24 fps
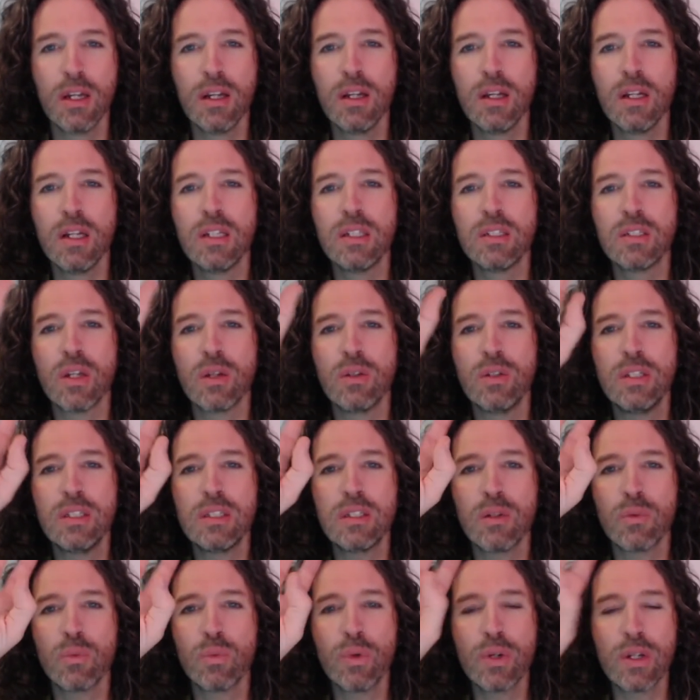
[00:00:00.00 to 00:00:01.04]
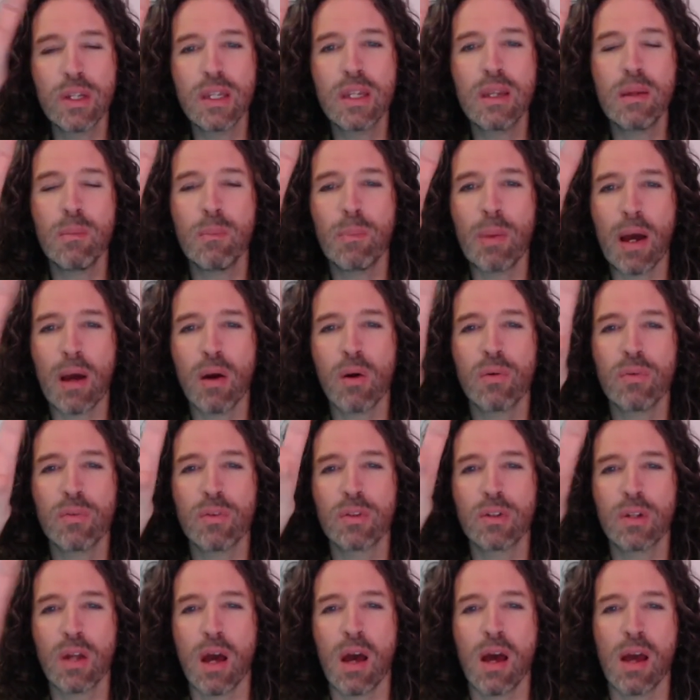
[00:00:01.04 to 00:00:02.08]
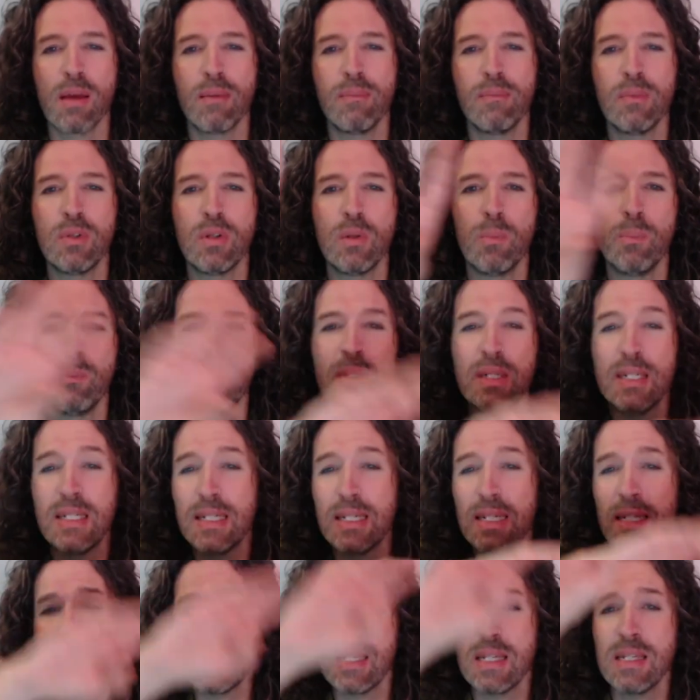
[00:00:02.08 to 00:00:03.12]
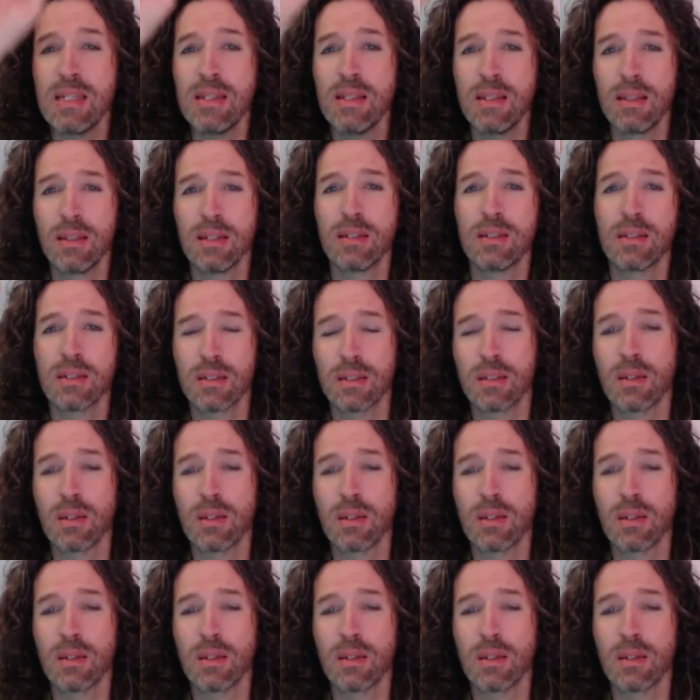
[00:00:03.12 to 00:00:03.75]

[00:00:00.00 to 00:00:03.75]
so this is a really powerful time to see this,